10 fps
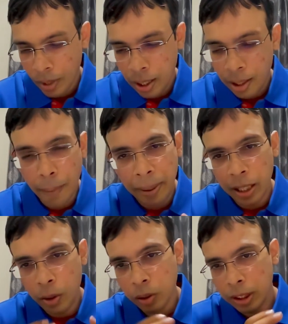
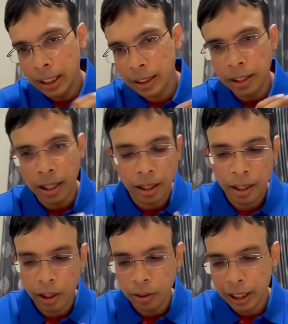compared to these
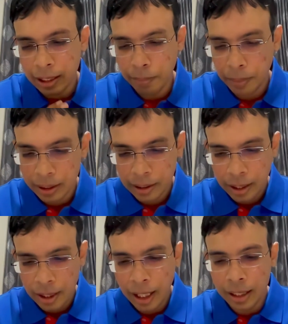these companies.
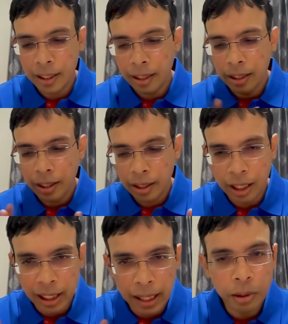And
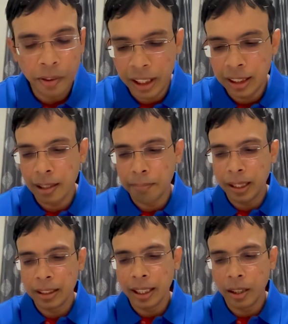the names of these
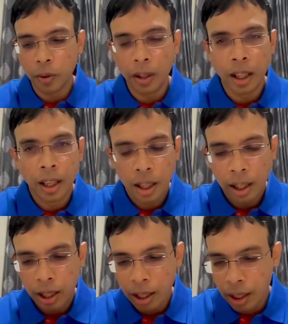companies include
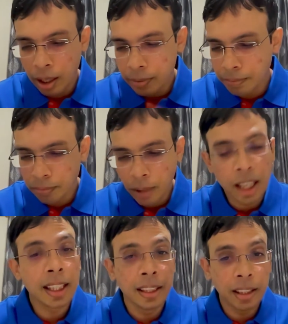
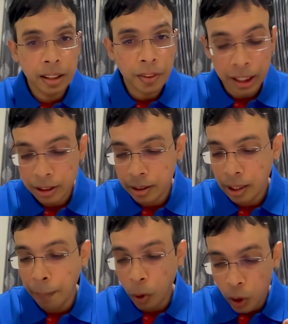Aarti Industries,
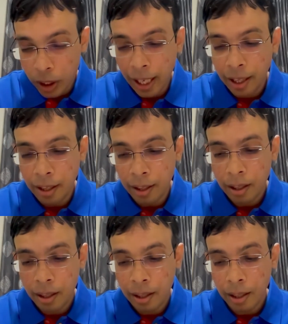Apollo Tyre,
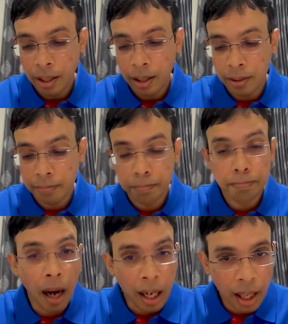
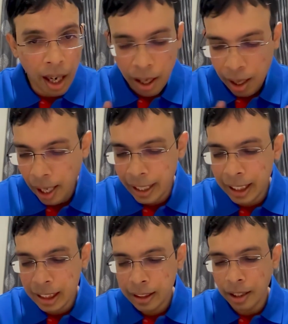Bata,
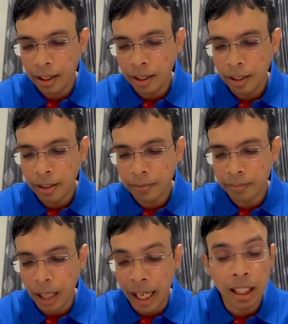
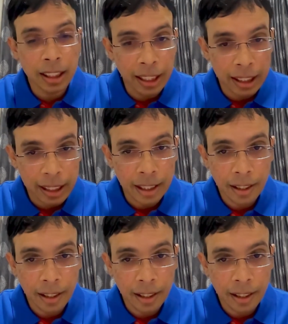IRCTC,